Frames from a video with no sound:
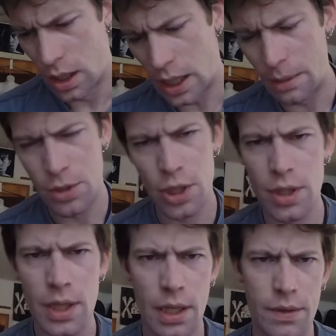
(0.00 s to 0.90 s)
I'm
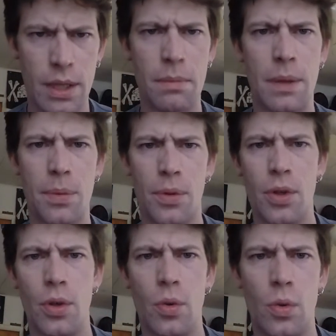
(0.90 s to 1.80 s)
sure that if some people
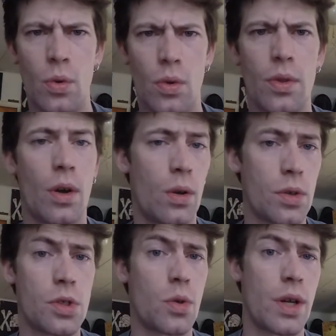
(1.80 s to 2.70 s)
knew the
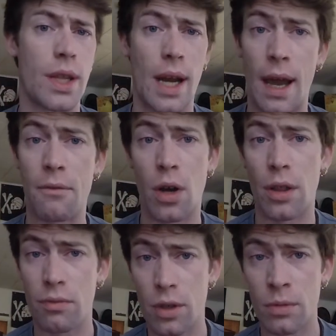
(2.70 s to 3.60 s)
whole story that I've
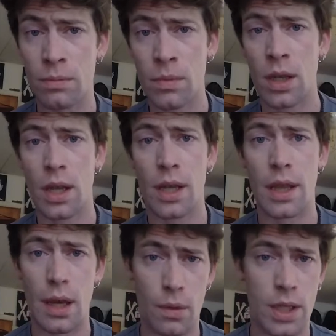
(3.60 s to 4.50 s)
gone through,
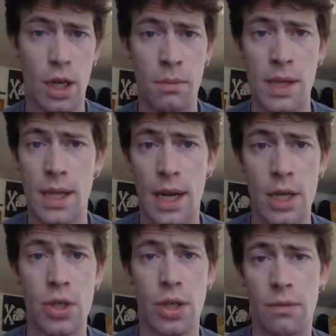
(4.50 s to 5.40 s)
they would tell me that
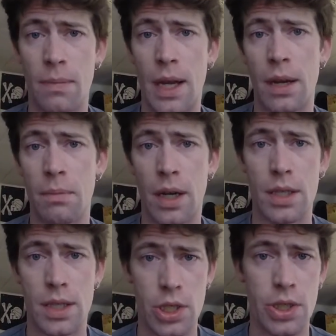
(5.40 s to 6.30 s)
I should have made my
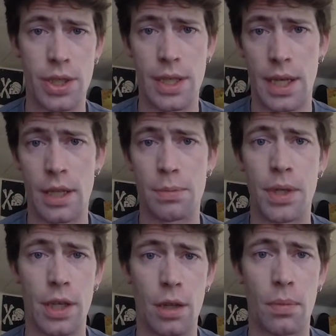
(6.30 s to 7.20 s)
decision to tell this
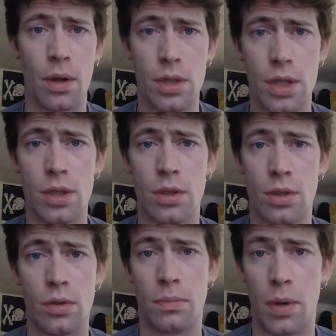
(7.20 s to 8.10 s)
particular person
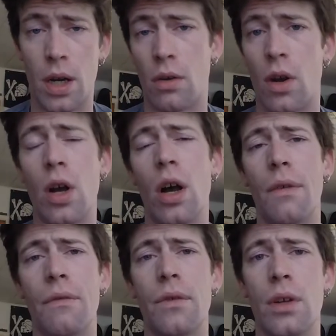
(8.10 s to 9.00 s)
to bugger
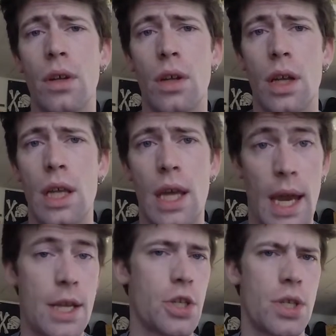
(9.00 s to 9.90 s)
off
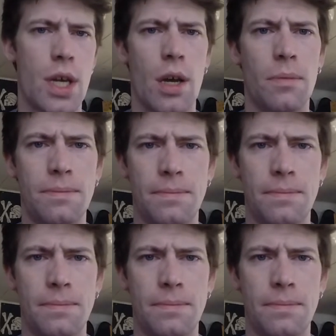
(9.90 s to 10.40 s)
ages ago.